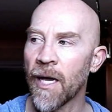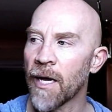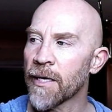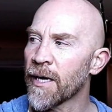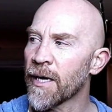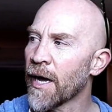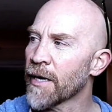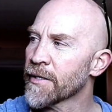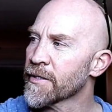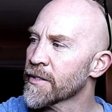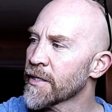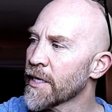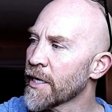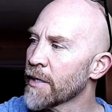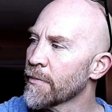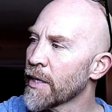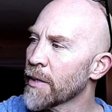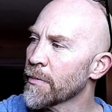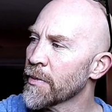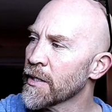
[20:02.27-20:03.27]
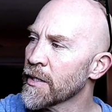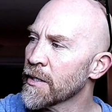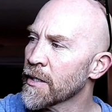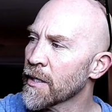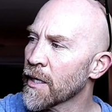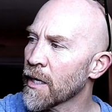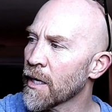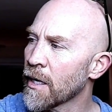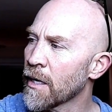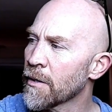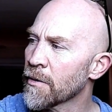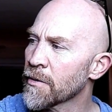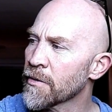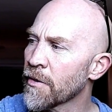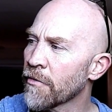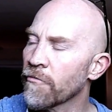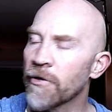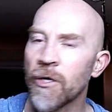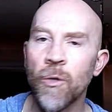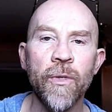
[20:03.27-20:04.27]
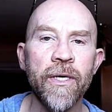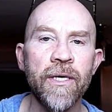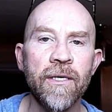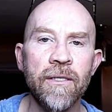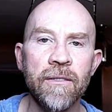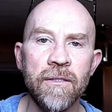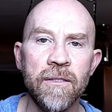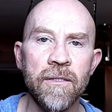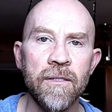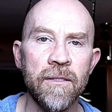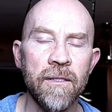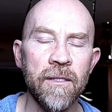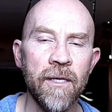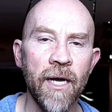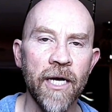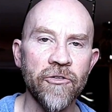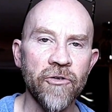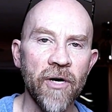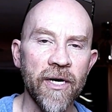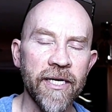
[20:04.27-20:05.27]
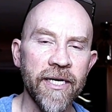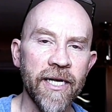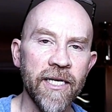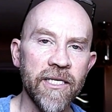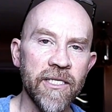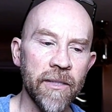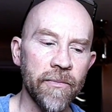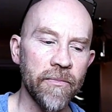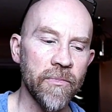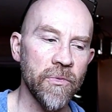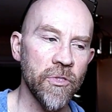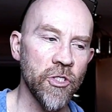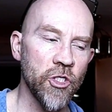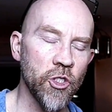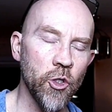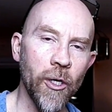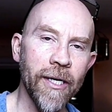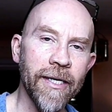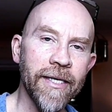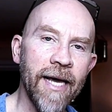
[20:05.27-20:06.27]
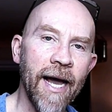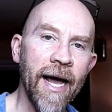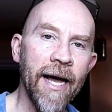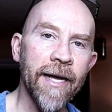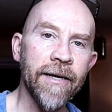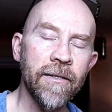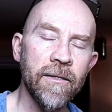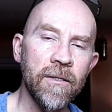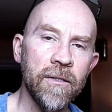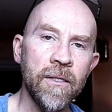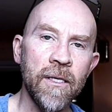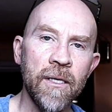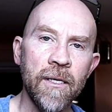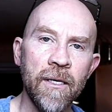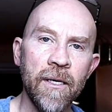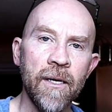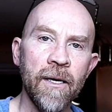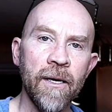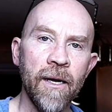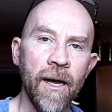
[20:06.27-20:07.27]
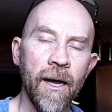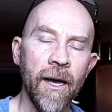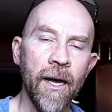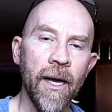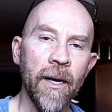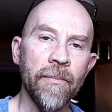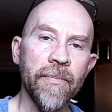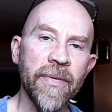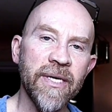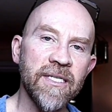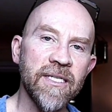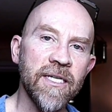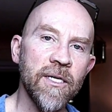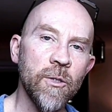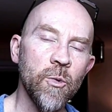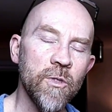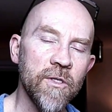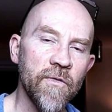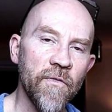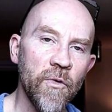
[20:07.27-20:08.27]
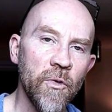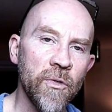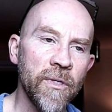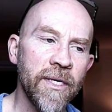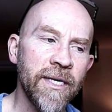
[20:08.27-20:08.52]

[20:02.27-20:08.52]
I'd say maybe 3 weeks, I try to get some joint guide mixed into his food.